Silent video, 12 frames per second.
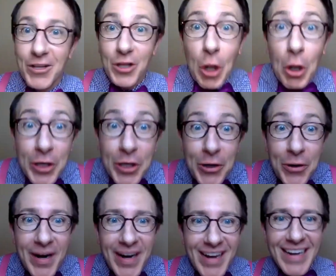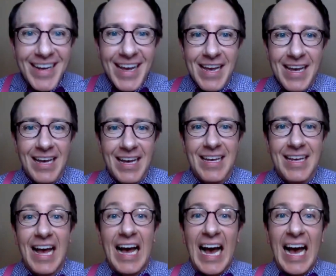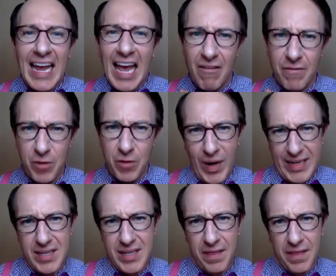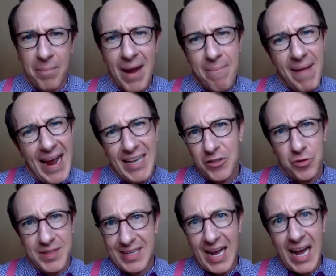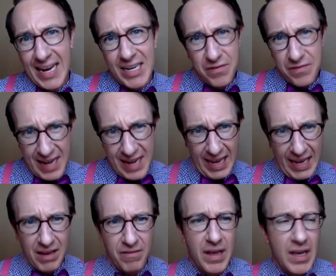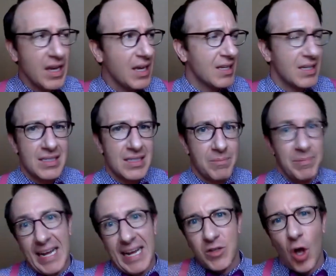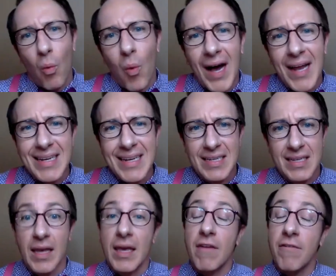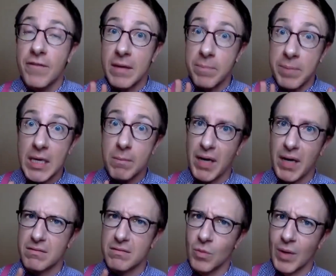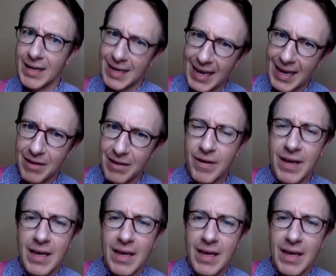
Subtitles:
Look you, I have the wit to think my master is a kind of knave. But that's all one, if he be but one knave.